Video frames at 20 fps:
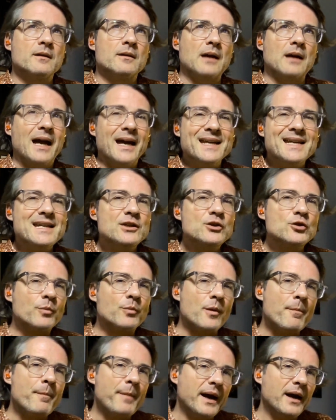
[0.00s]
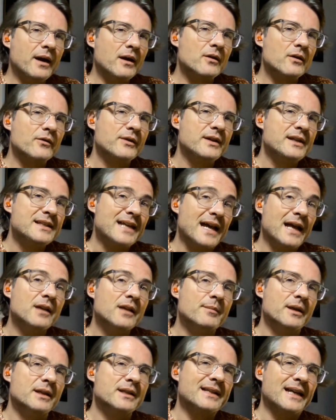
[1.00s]
I need to prepare these
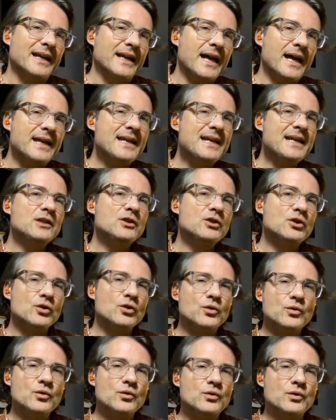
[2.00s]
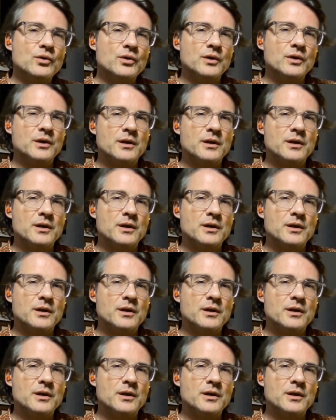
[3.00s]
elements, and I need to